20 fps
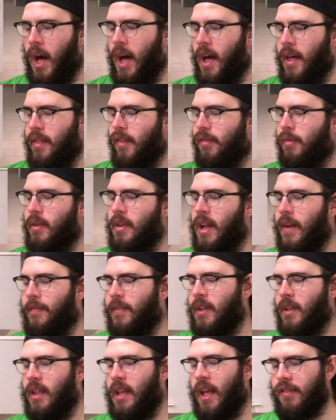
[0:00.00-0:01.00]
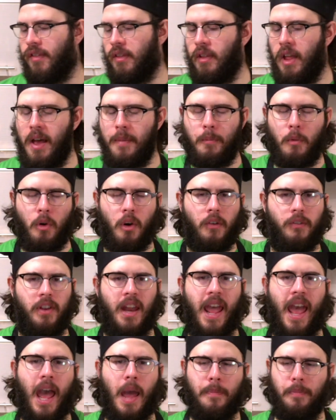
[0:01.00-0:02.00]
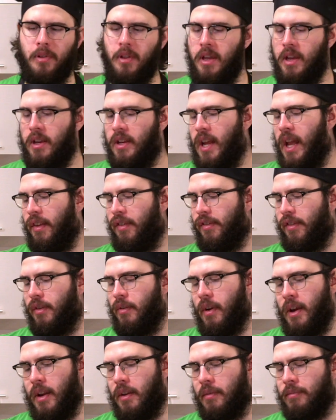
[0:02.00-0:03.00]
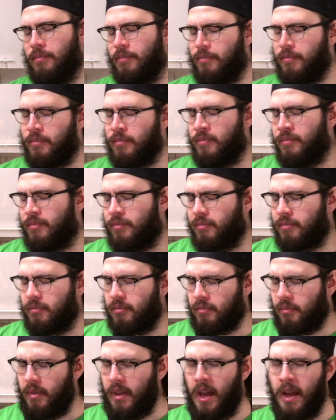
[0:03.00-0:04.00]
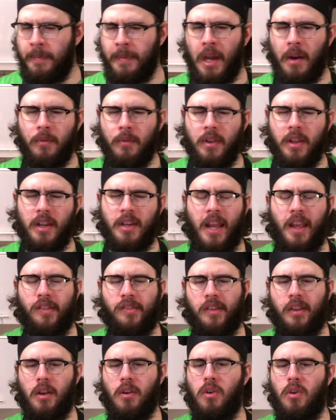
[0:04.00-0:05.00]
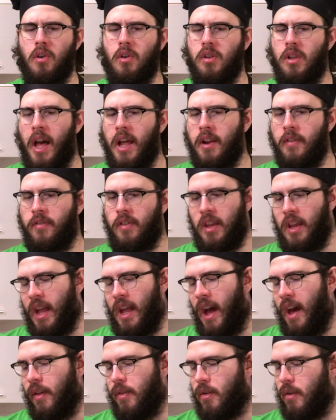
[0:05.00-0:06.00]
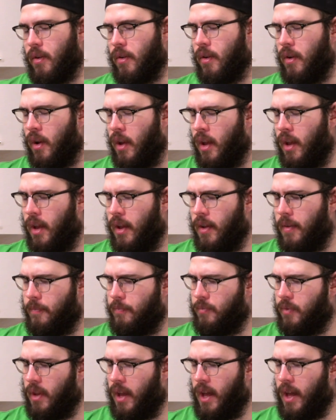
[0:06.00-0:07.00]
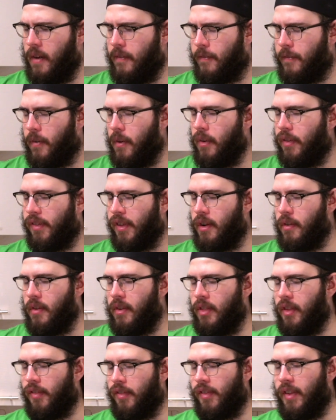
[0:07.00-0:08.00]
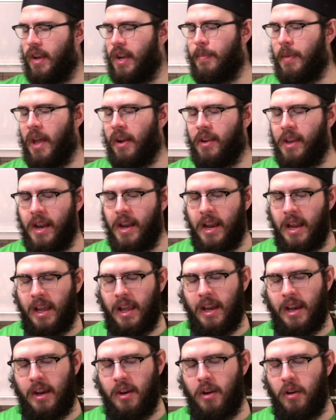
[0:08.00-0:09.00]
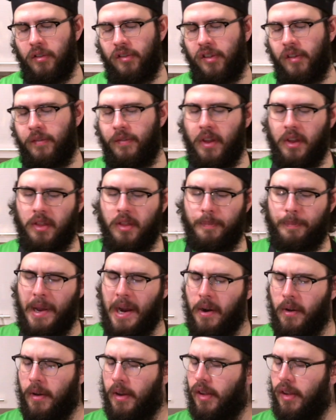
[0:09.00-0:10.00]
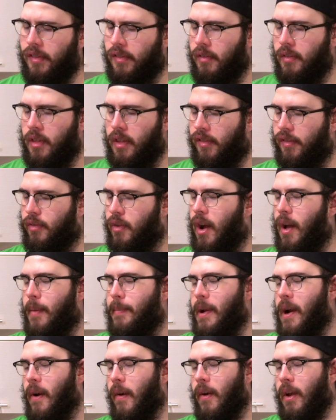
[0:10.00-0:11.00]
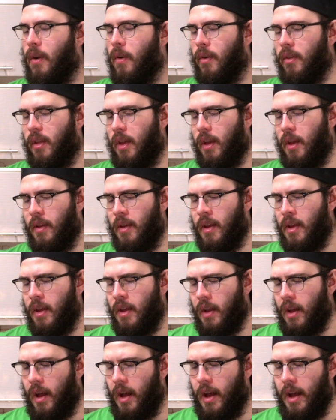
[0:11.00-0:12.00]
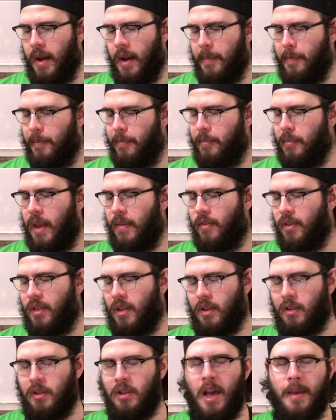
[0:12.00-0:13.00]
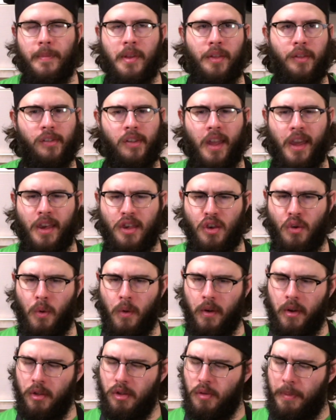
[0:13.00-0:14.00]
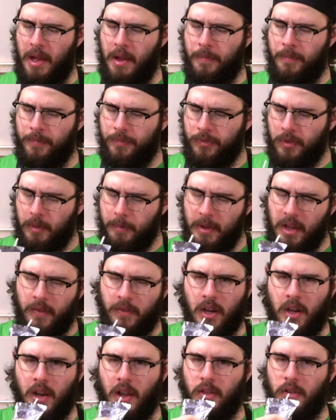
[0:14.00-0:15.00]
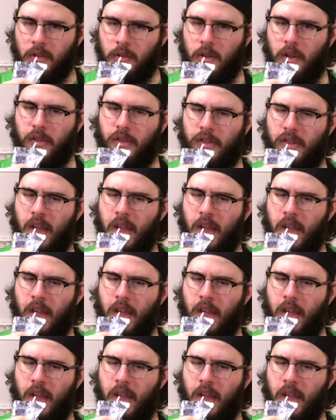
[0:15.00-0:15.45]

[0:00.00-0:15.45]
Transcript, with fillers: Uh, this one definitely has a lot more of an appley taste to it. I'm not really tasting a whole lot of the other uh, fruits that are in this thing. I'm not getting any notes of like the berries or the strawberry or the um, even the lemon slash orange, but let me give it another little